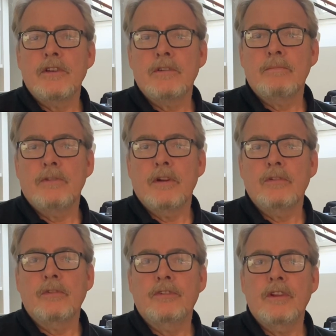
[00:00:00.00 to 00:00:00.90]
product, you
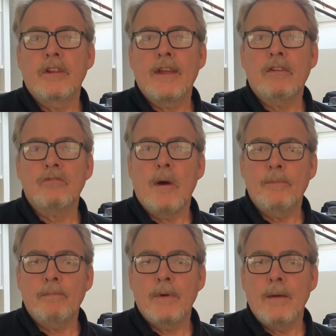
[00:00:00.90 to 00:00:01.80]
will see that that
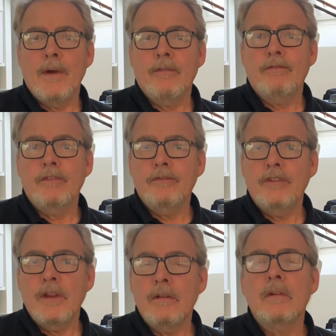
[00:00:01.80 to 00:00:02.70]
drops by about
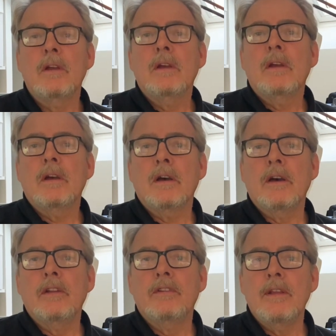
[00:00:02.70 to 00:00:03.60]
15
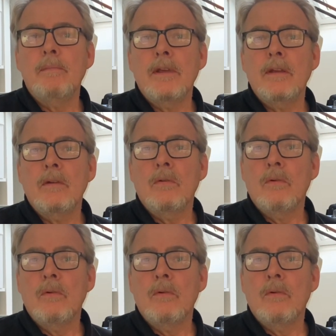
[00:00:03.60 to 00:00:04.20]
dB or